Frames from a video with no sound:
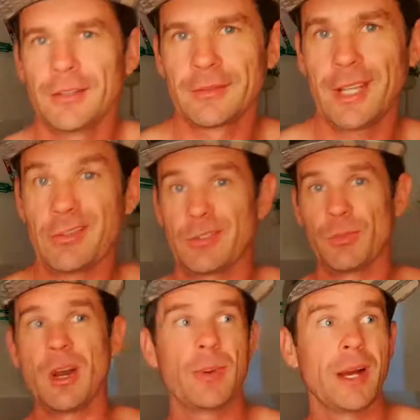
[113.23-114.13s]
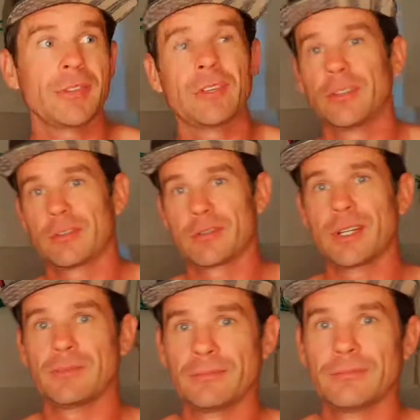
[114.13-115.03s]
Gastric bypass, that's
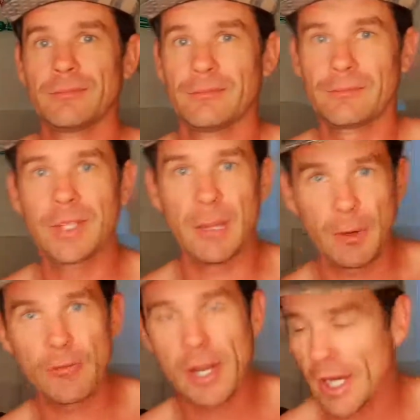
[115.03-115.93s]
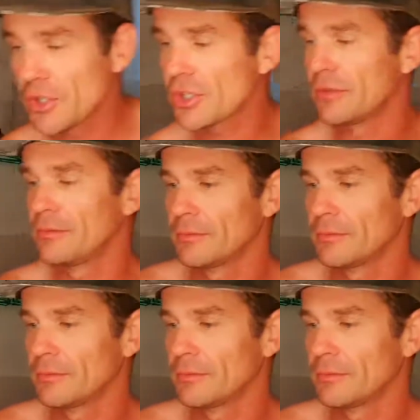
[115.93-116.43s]
extreme. Chemo radiation,